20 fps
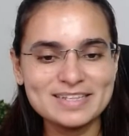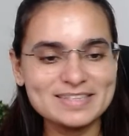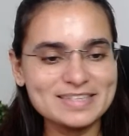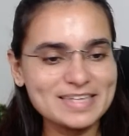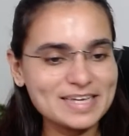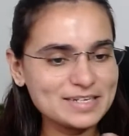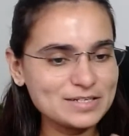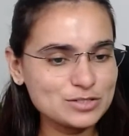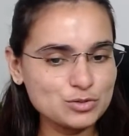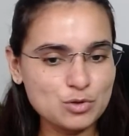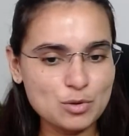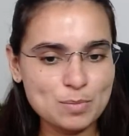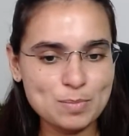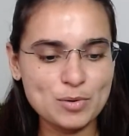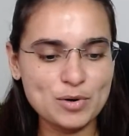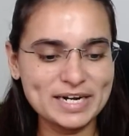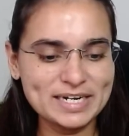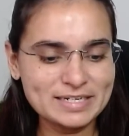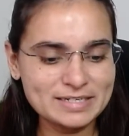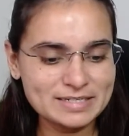there is no
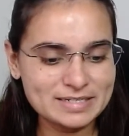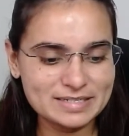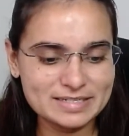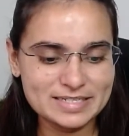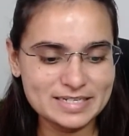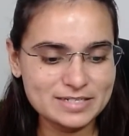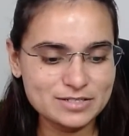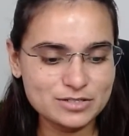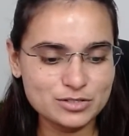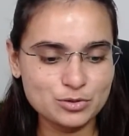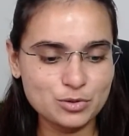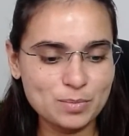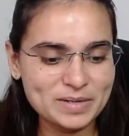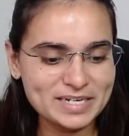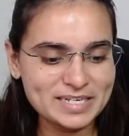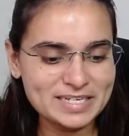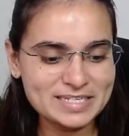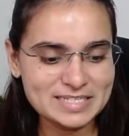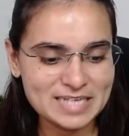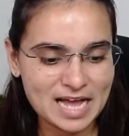point since nobody is